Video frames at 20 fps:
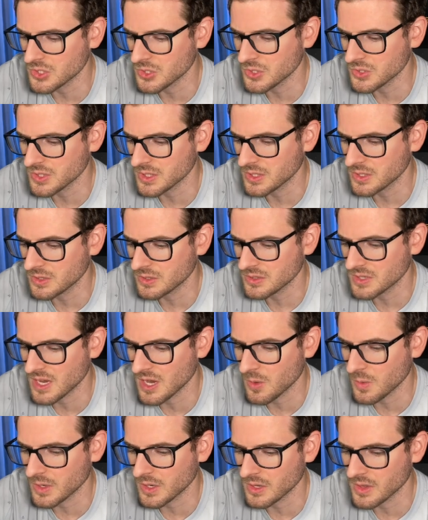using
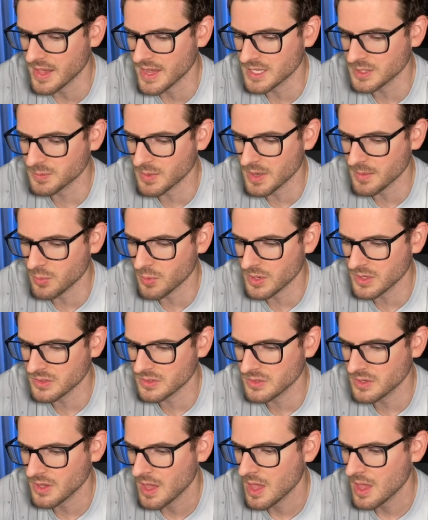Tailwind class breakpoints.